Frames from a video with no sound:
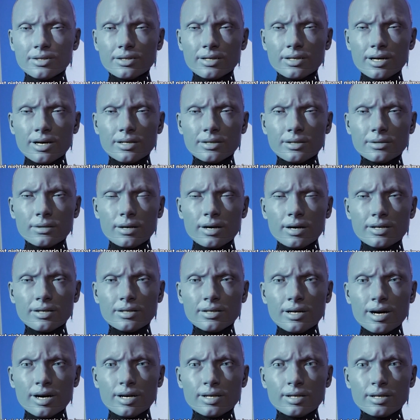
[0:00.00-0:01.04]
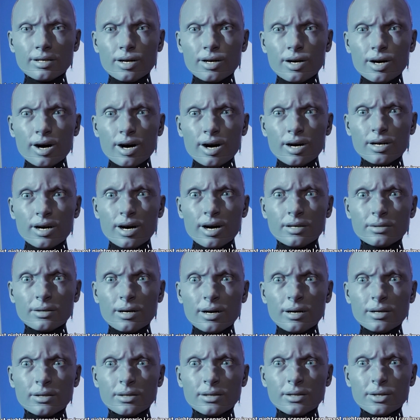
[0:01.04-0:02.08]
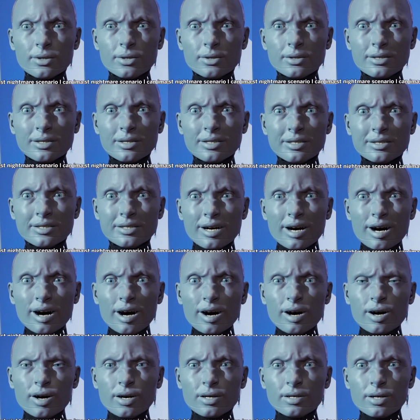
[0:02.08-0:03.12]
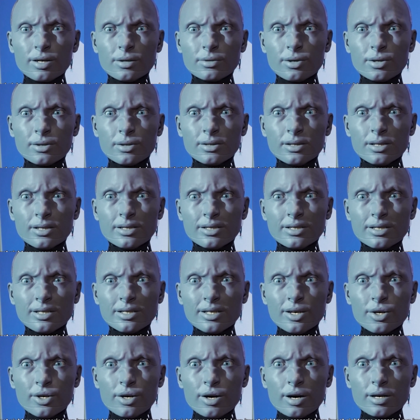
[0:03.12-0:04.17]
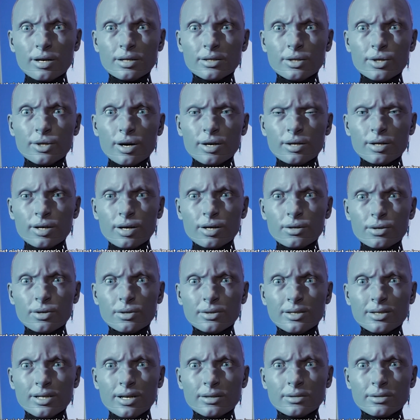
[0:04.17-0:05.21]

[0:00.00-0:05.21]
just a cool piece of tech? Or is this the first step towards something we can't control?